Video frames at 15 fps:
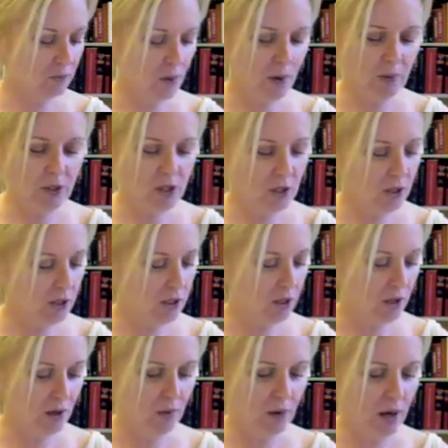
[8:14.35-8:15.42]
Why wouldn't you, you
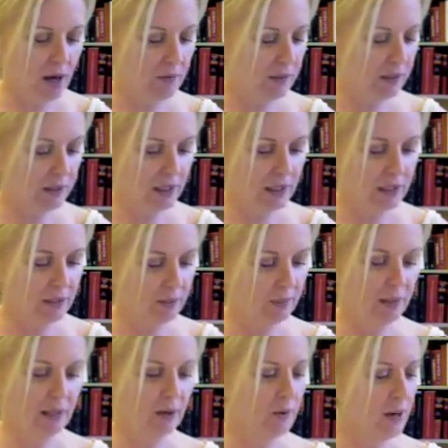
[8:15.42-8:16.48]
know, obviously this would
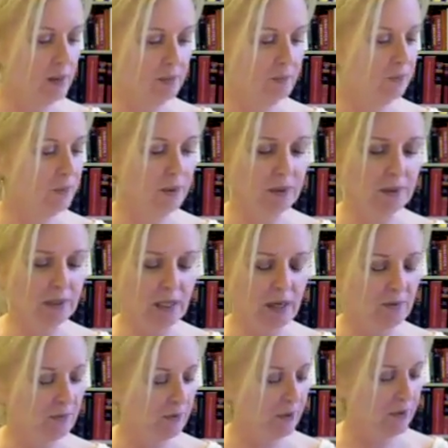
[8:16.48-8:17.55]
be a great book to get
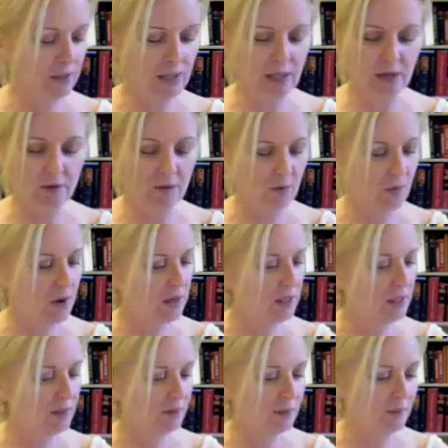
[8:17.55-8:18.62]
for your kid if you
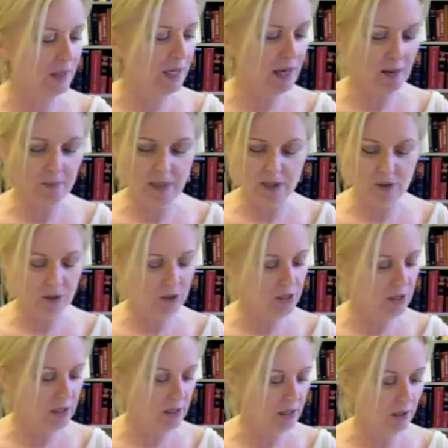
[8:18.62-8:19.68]
wanted them to become
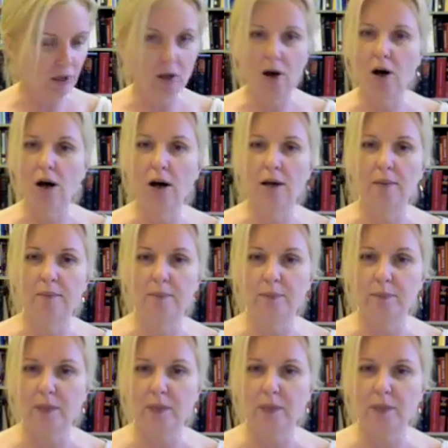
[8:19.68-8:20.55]
interested in law and